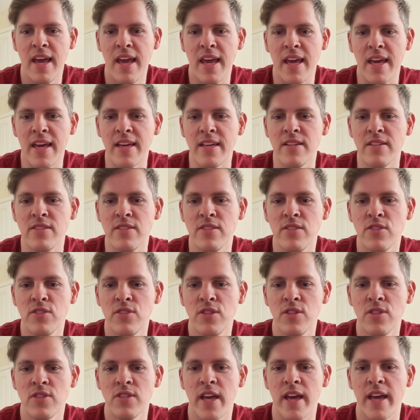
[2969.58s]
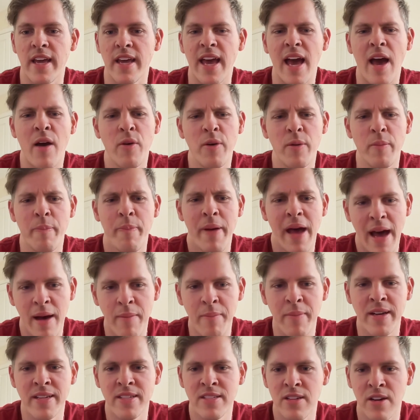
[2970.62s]
And she's like, I would
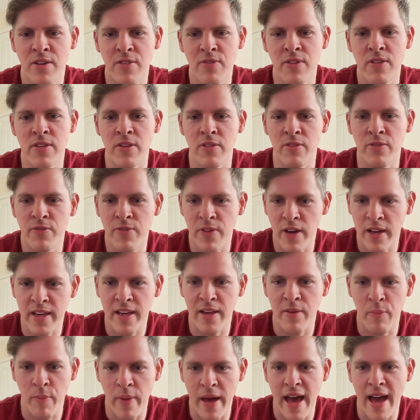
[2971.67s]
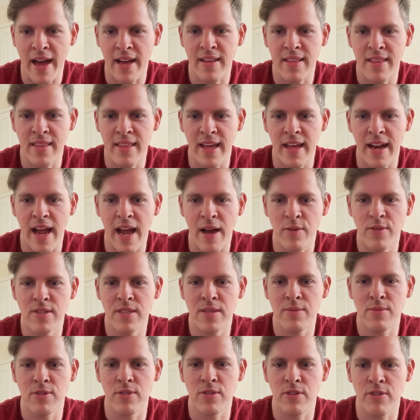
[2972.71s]
pat myself on the fucking back that I
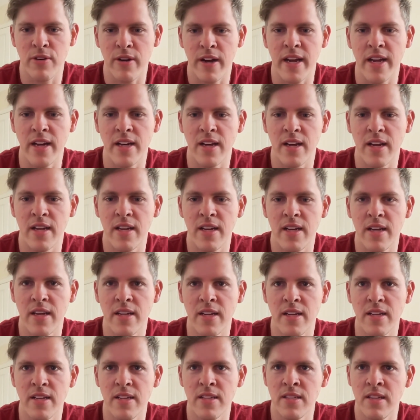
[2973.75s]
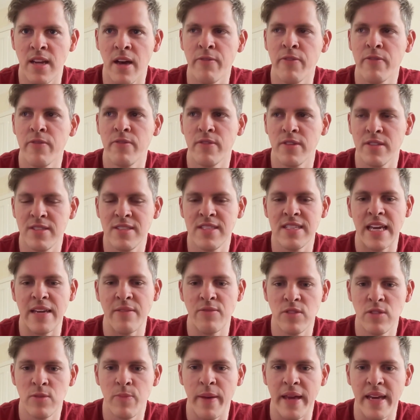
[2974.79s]
was able to create enough of a
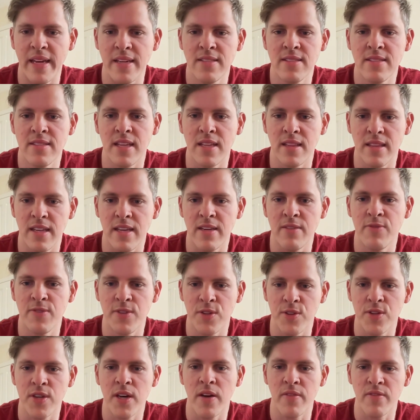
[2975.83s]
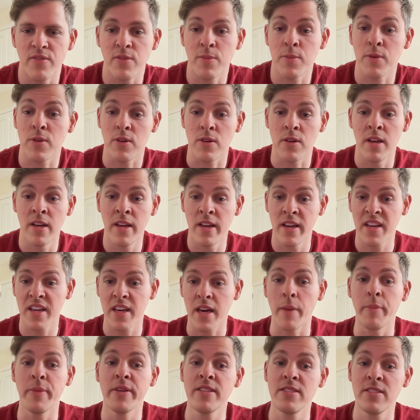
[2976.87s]
safe space that they feel comfortable
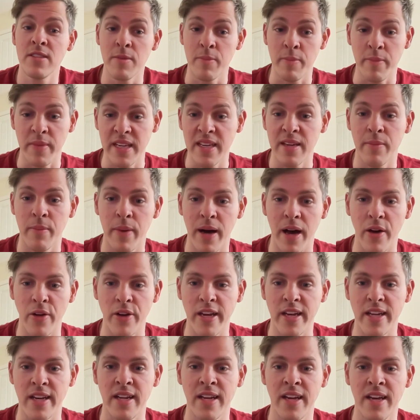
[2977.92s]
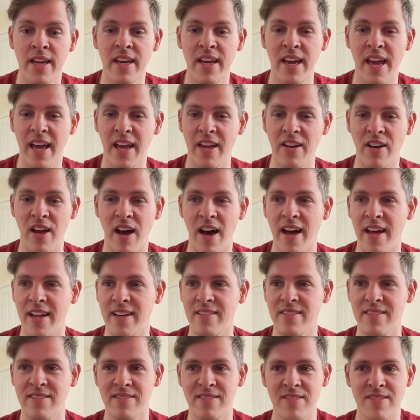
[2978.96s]
coming to me about it and not
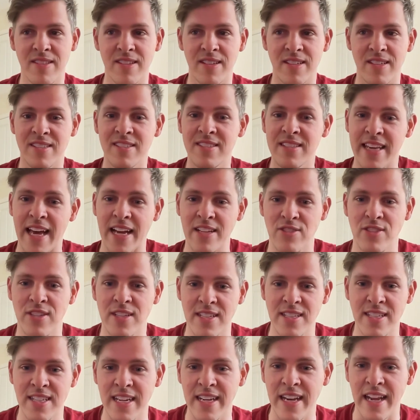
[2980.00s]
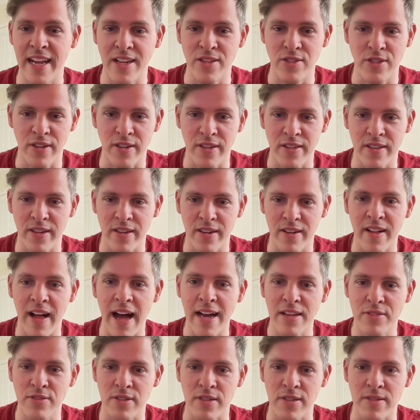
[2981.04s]
the sketchy teenager in their
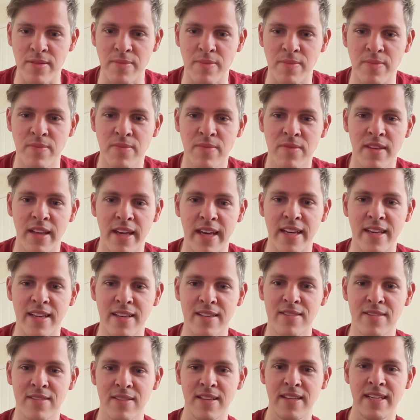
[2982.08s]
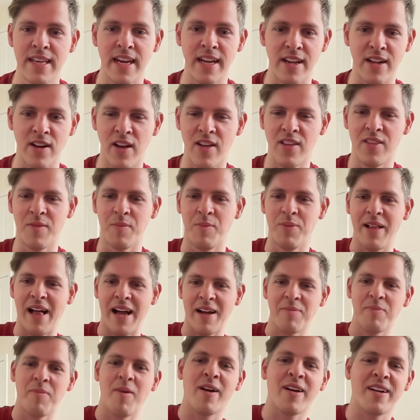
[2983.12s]
classroom, like getting it on the
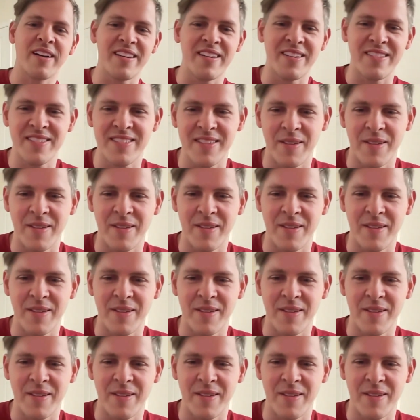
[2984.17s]
black market or